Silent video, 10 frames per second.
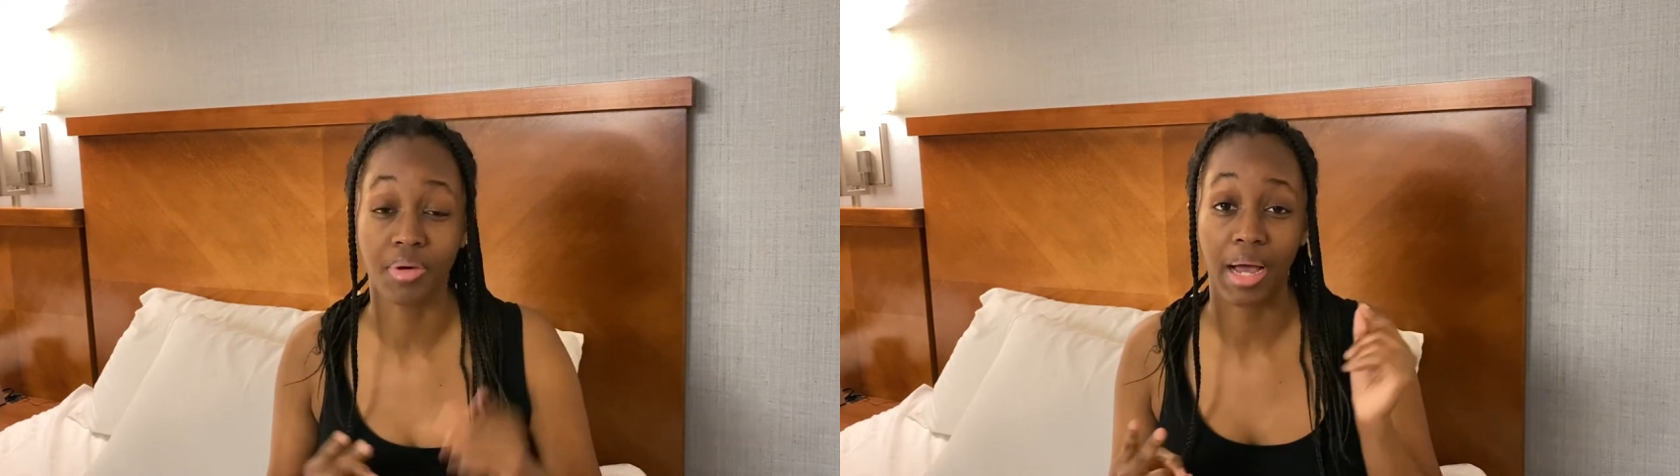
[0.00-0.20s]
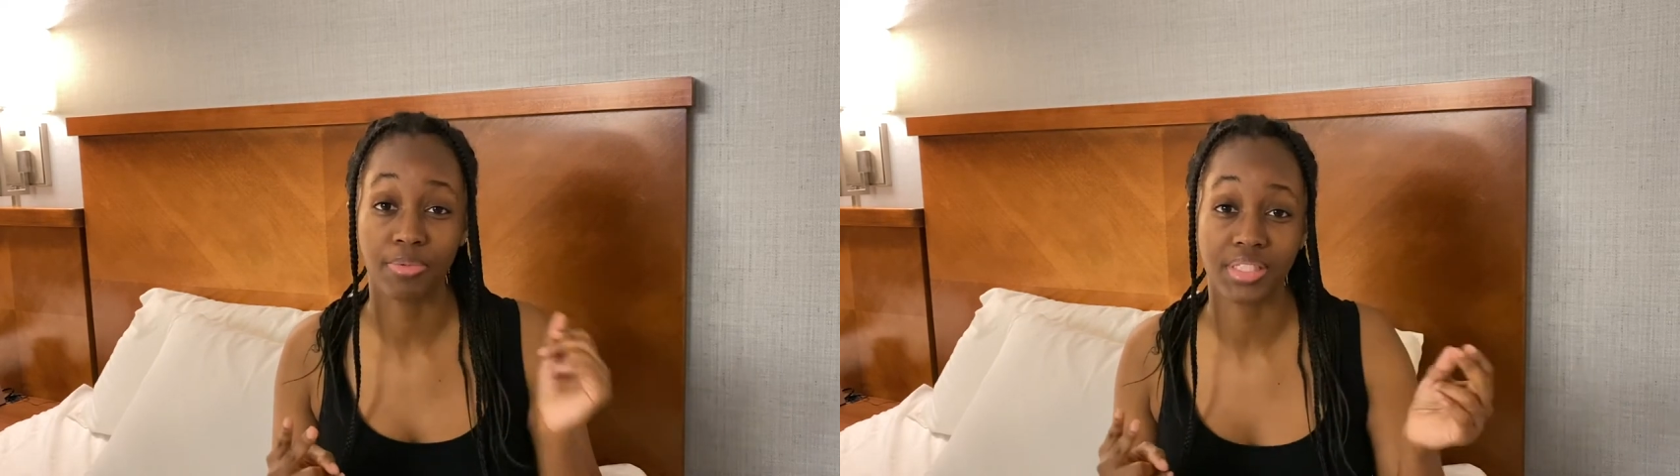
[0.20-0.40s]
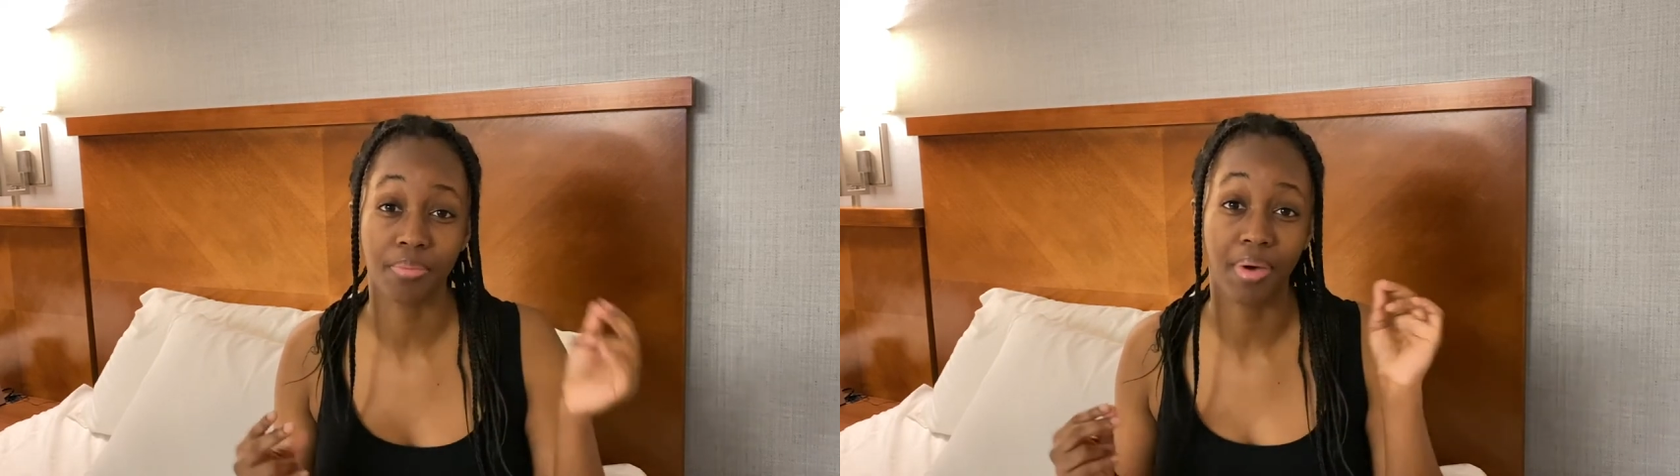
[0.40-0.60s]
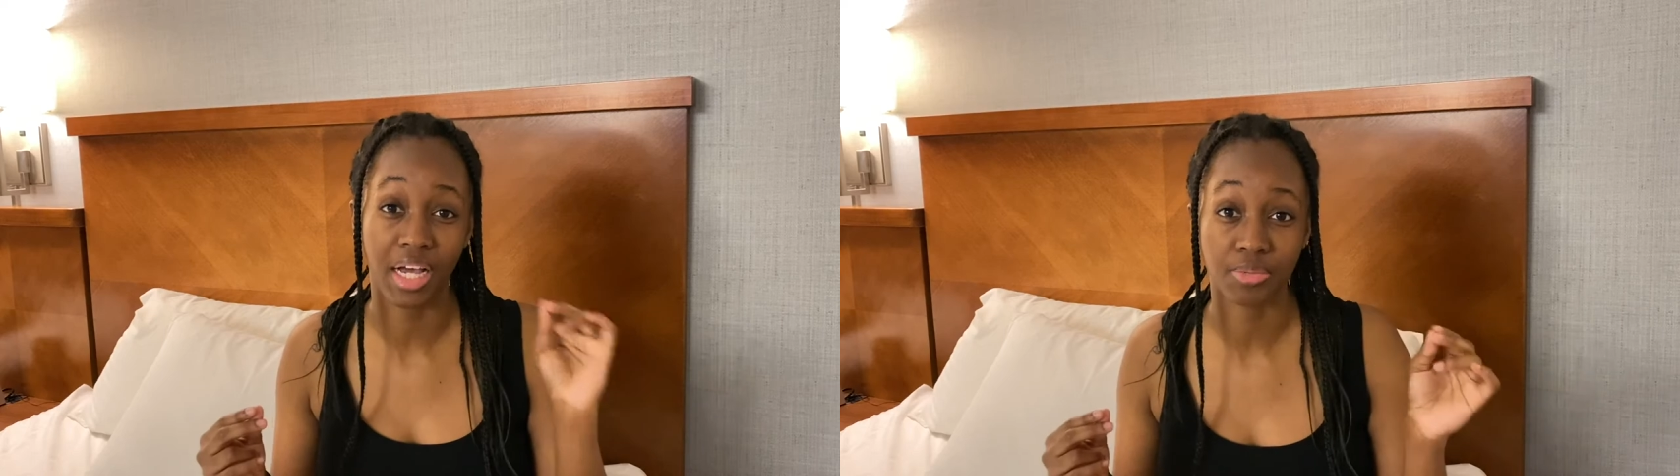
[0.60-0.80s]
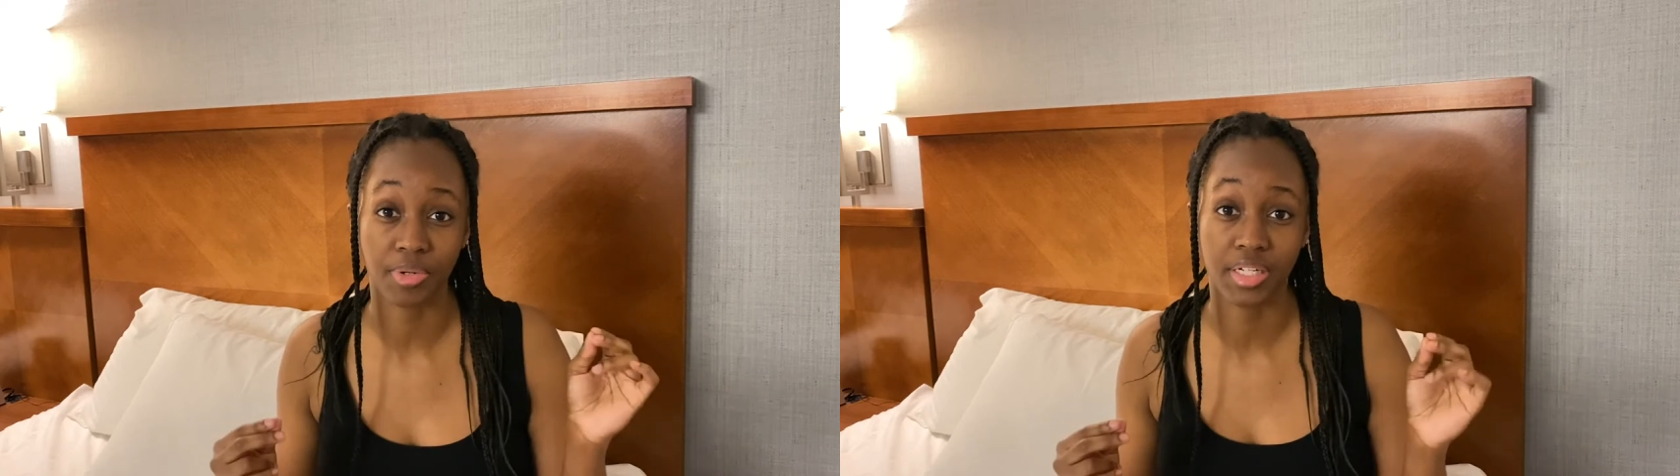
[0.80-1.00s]
but I would say
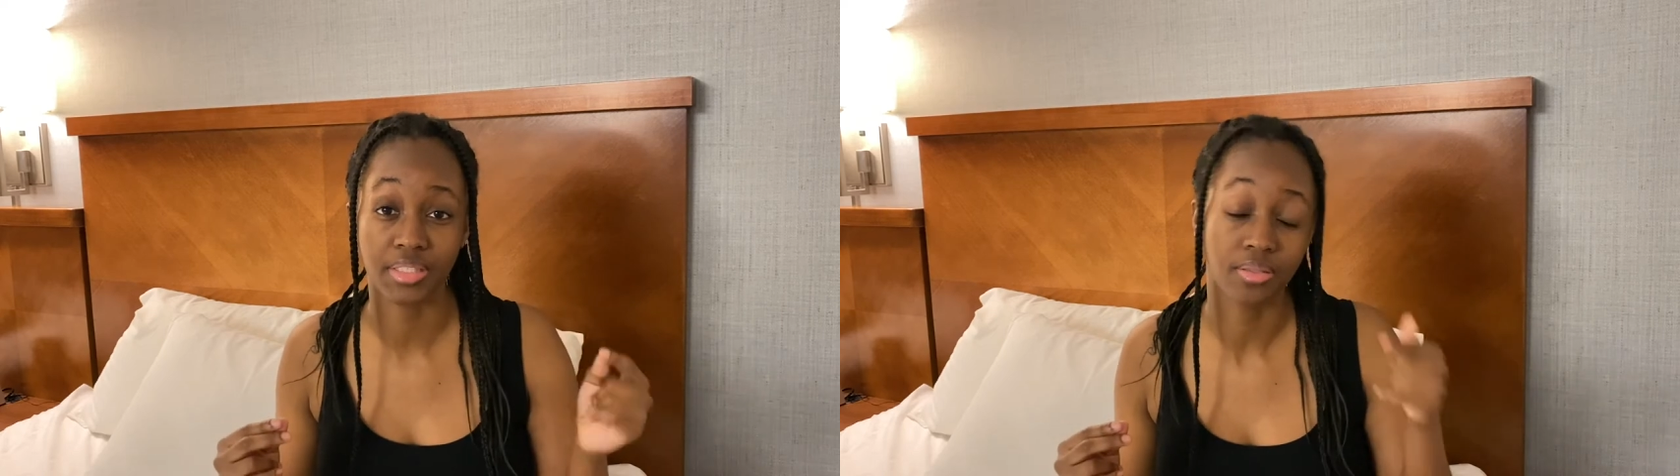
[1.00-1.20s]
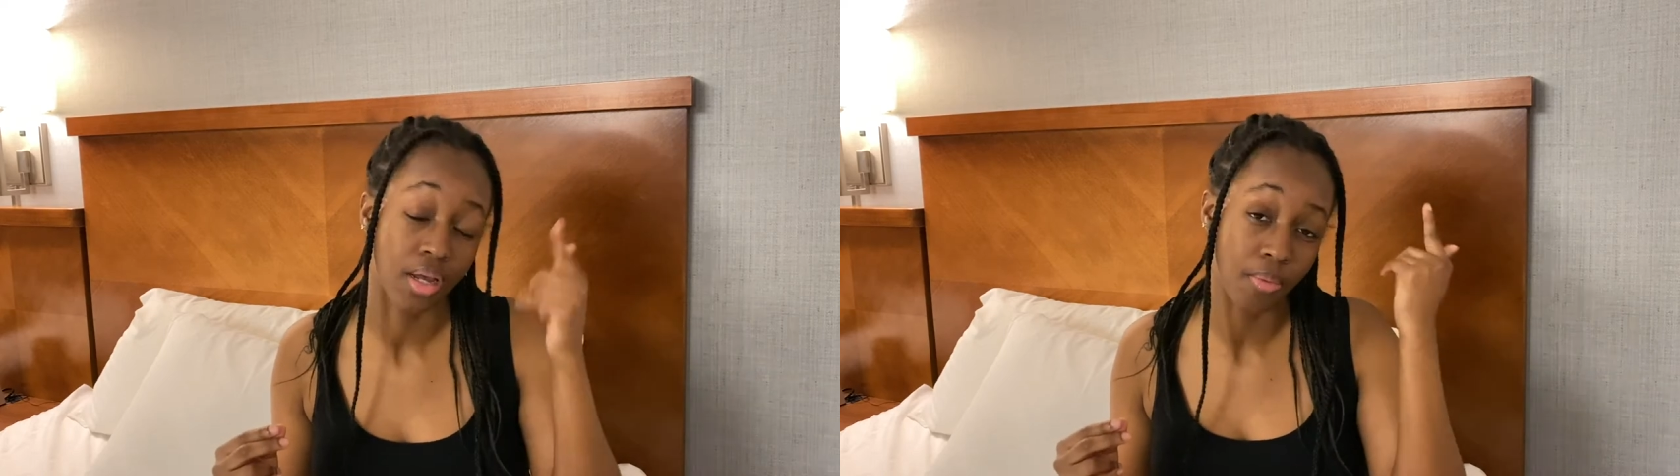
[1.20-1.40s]
box braids.